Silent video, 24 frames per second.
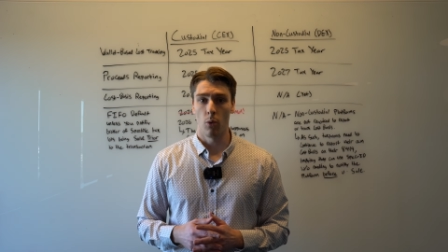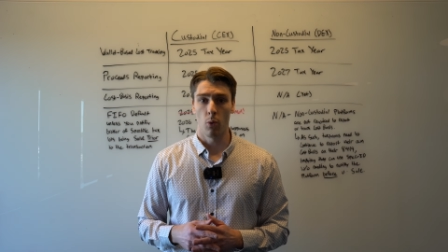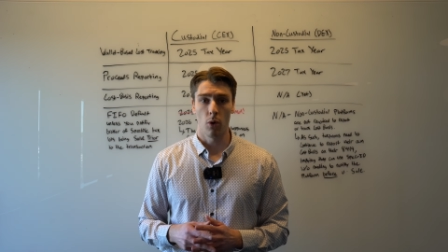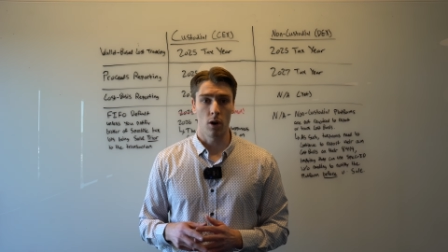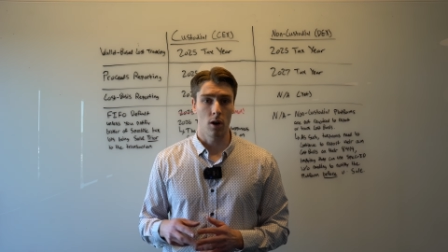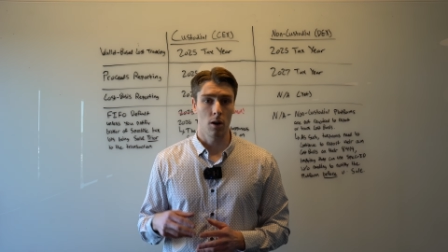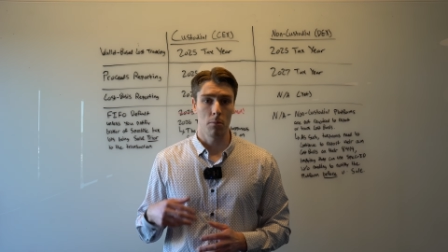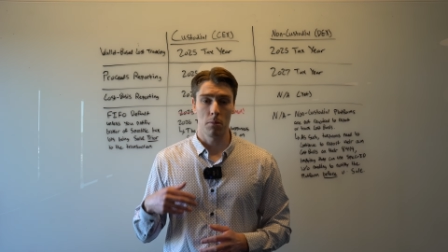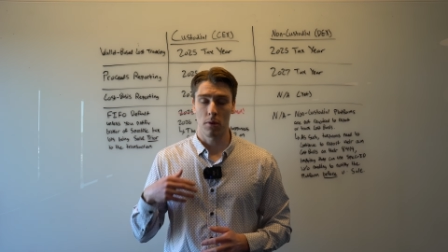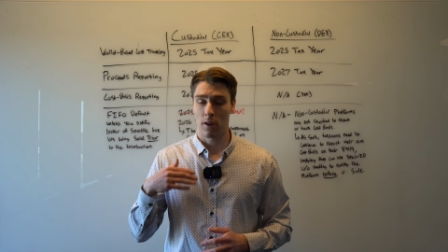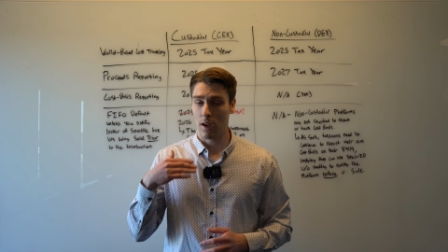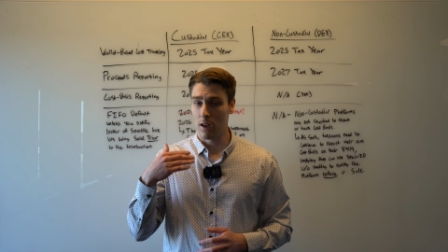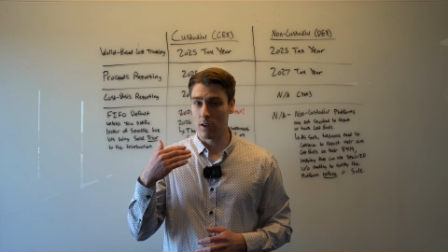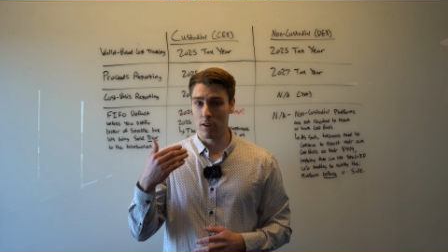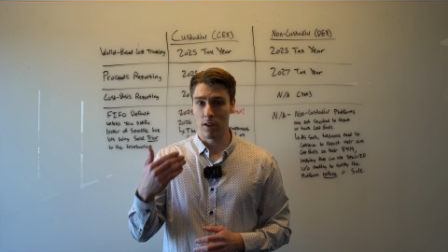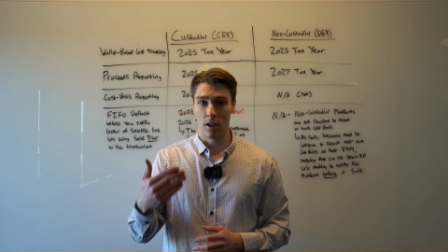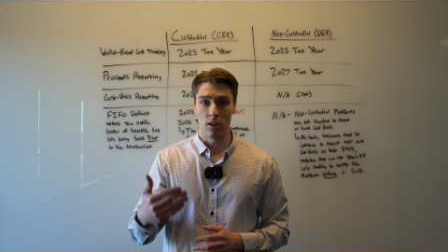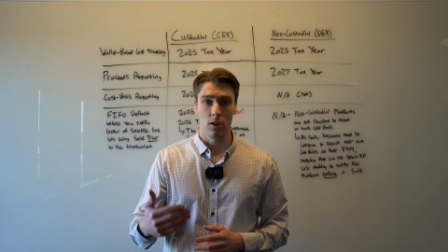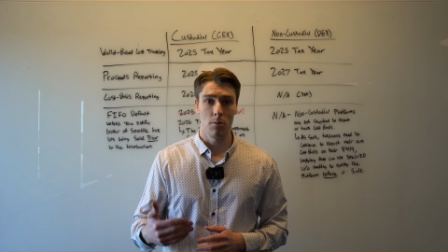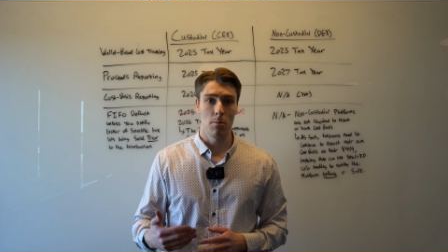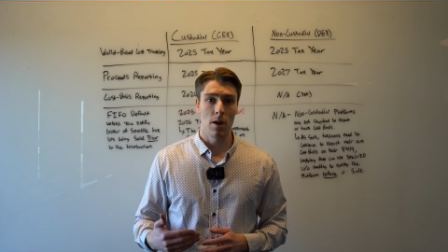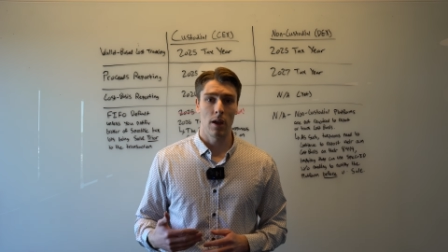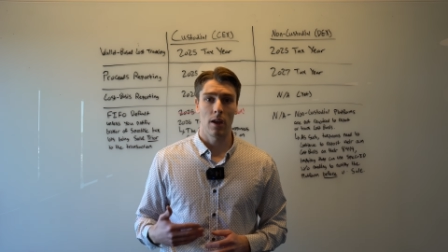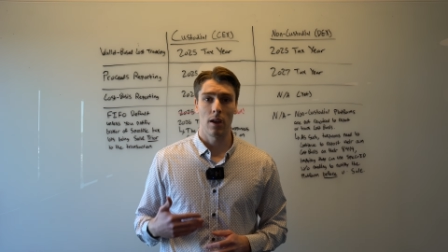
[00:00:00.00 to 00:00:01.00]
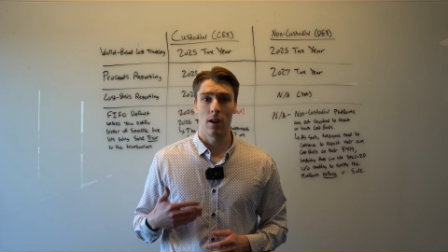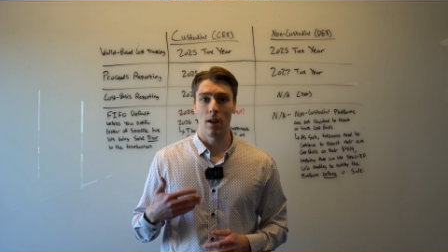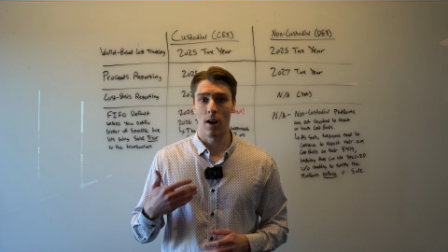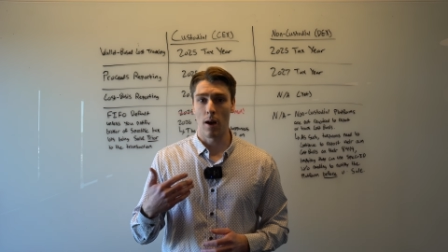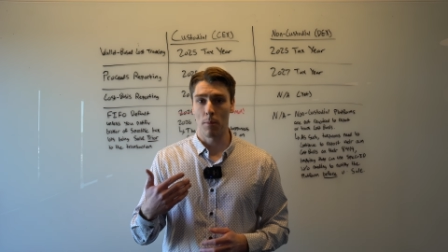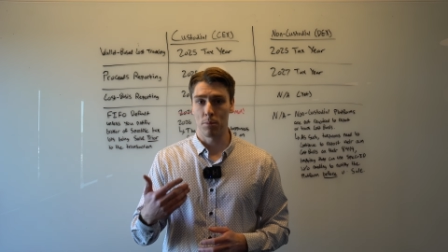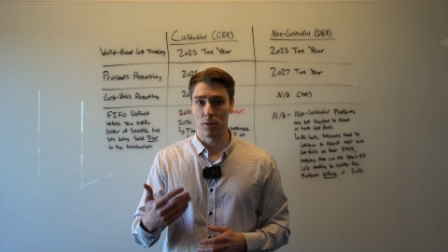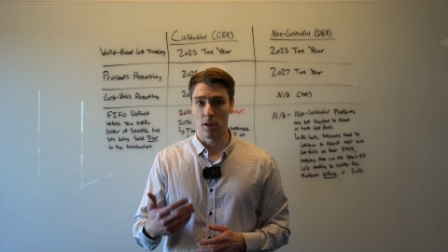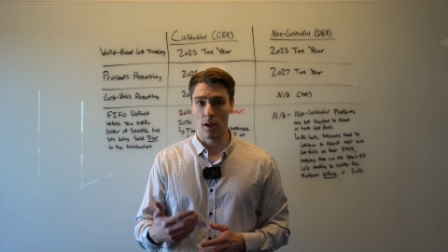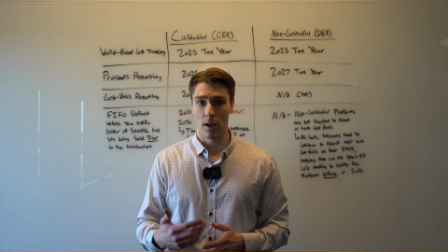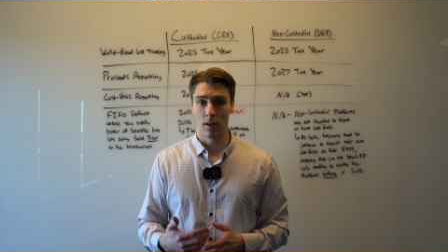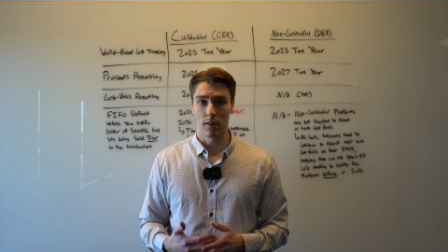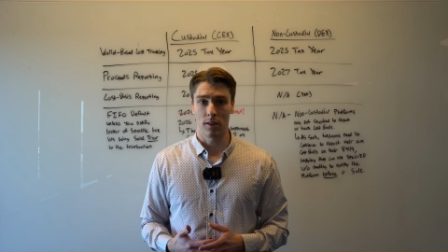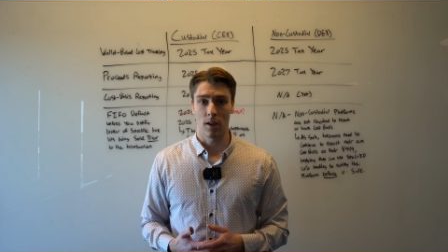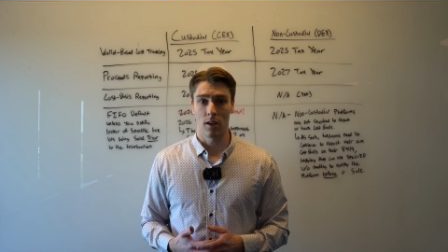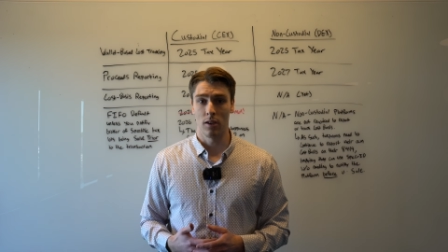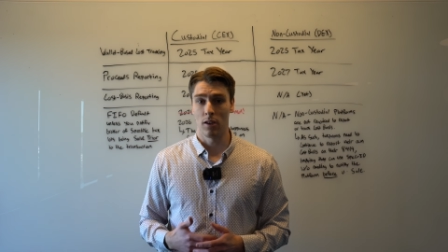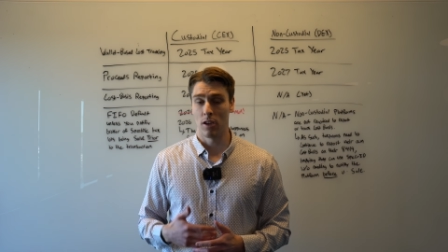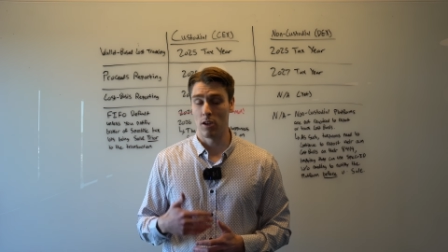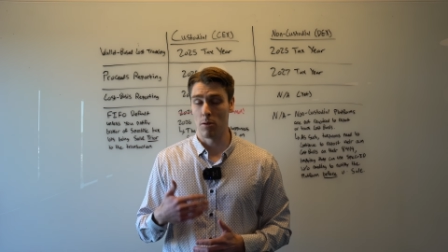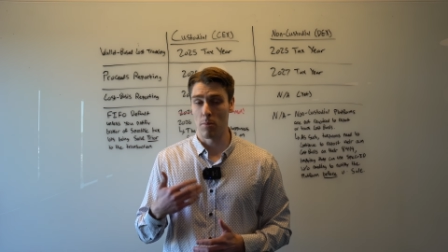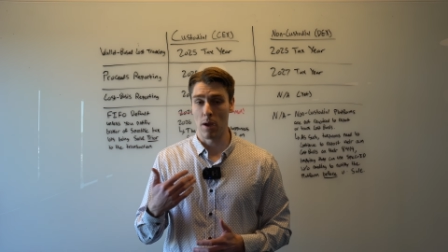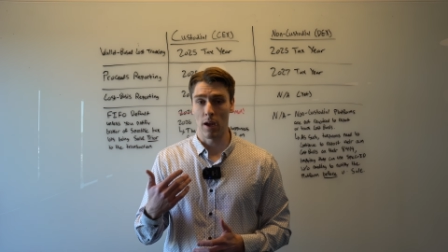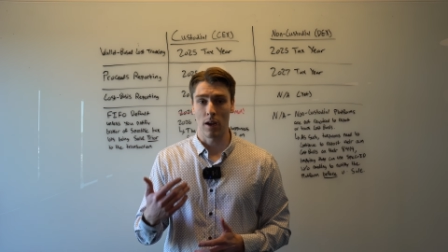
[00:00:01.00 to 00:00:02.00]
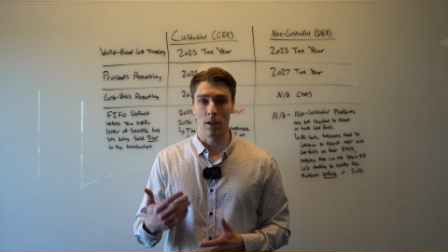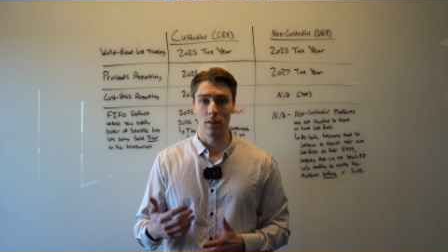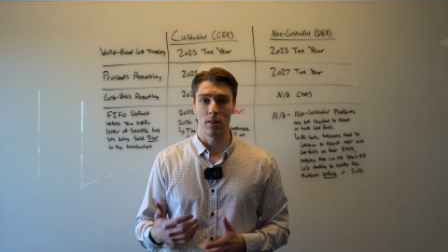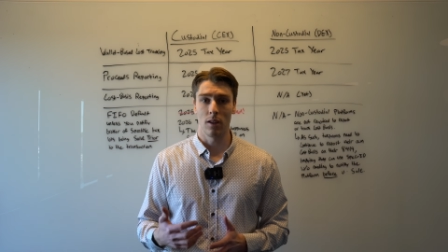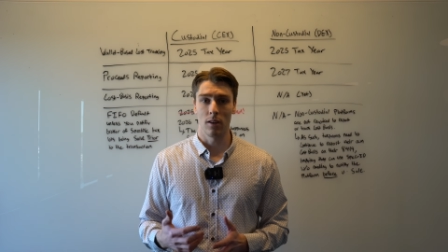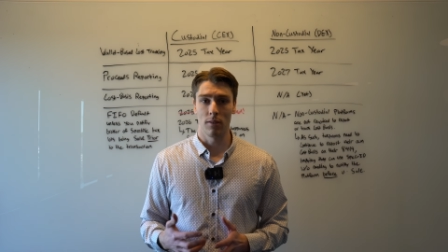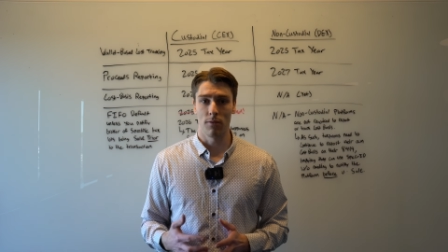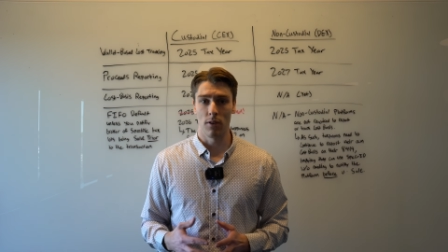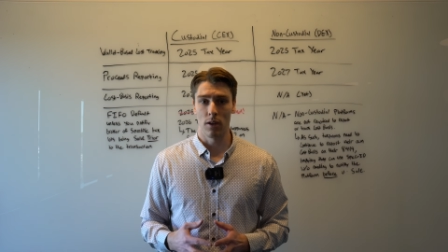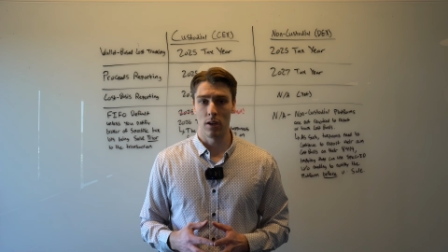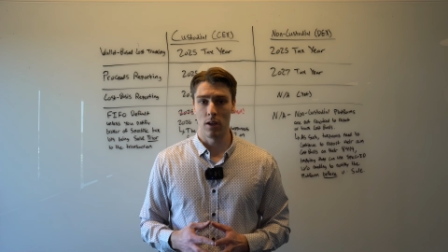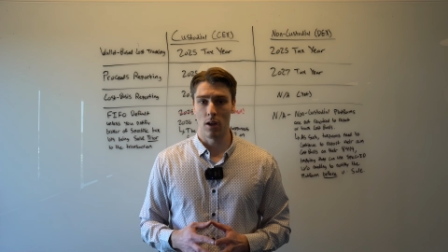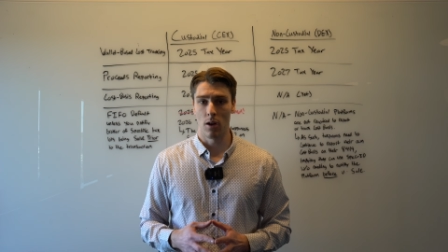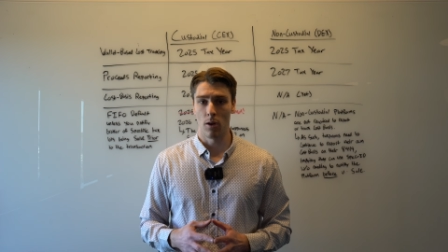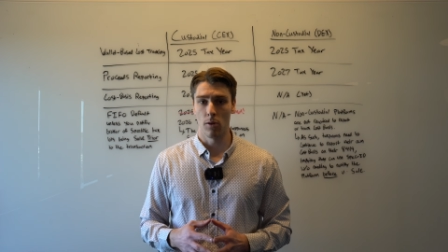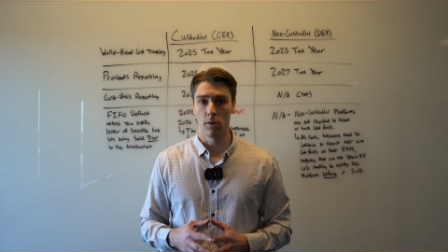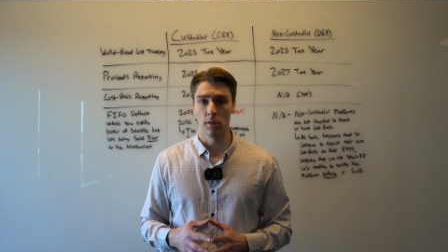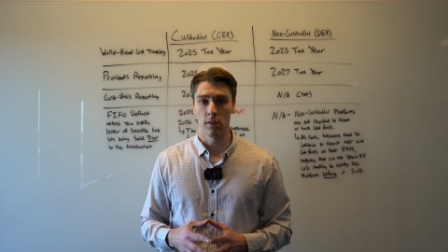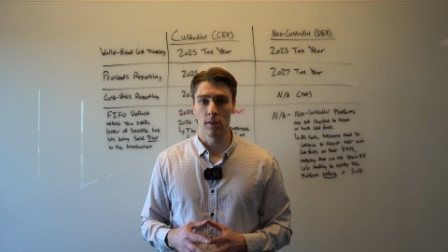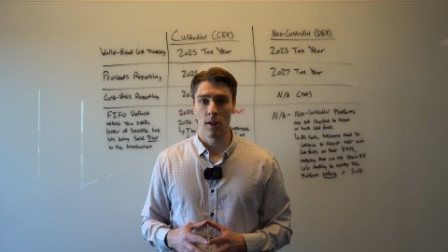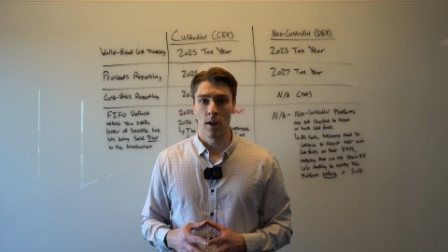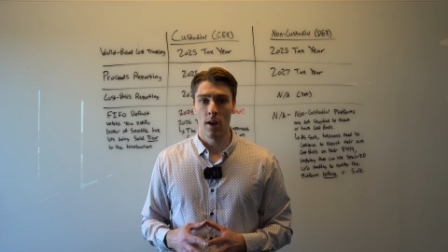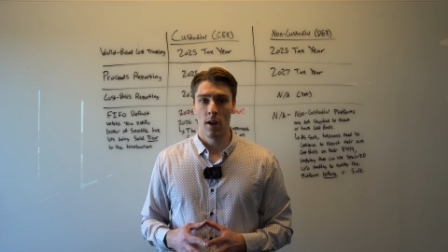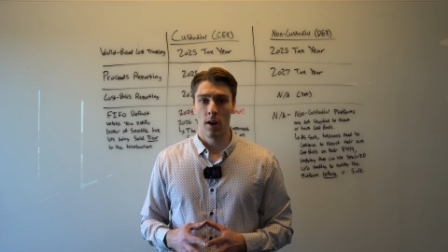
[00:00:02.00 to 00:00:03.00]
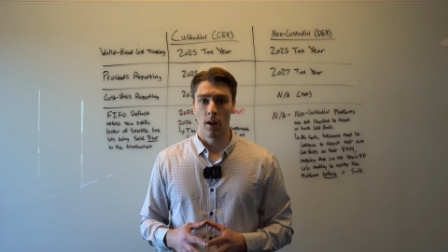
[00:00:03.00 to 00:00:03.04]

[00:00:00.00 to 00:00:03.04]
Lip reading: We're going to continue making updates, continue making these videos,